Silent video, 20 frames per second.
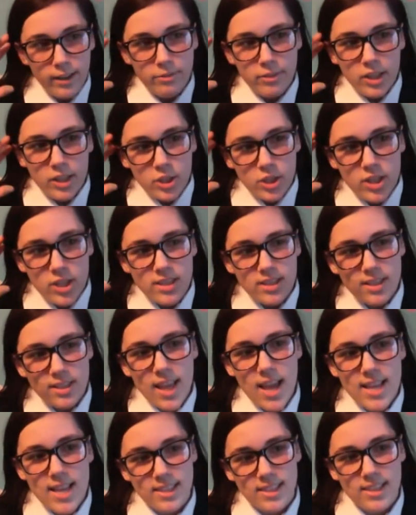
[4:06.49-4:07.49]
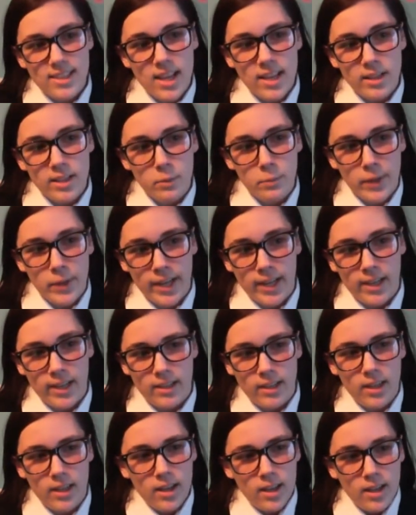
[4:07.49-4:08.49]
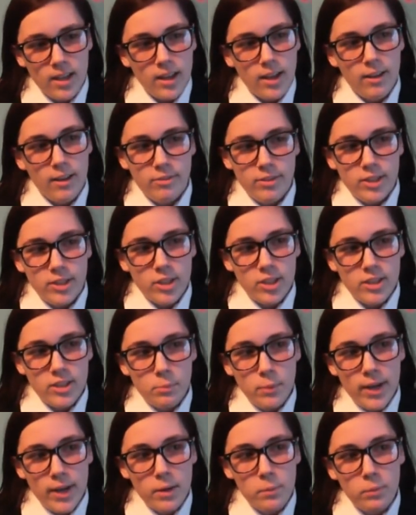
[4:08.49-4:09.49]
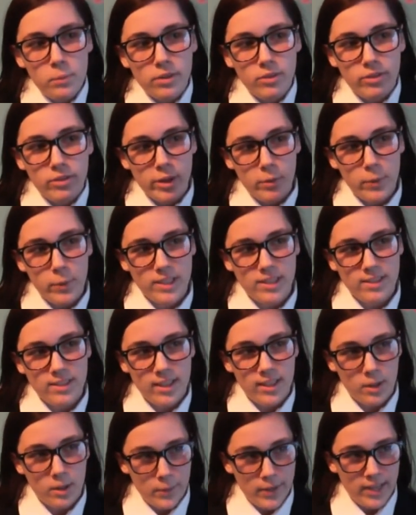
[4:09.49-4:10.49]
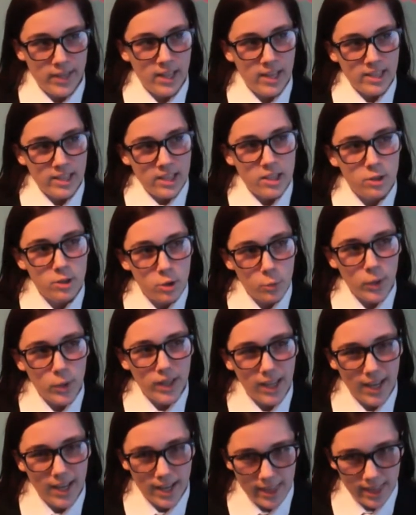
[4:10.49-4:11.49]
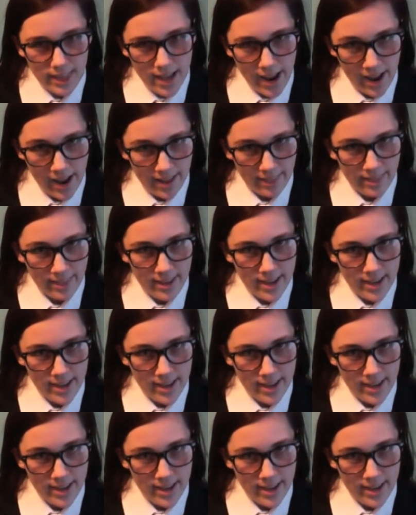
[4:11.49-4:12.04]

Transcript: If you just if you just make a movie about Slender Man and you do it like that,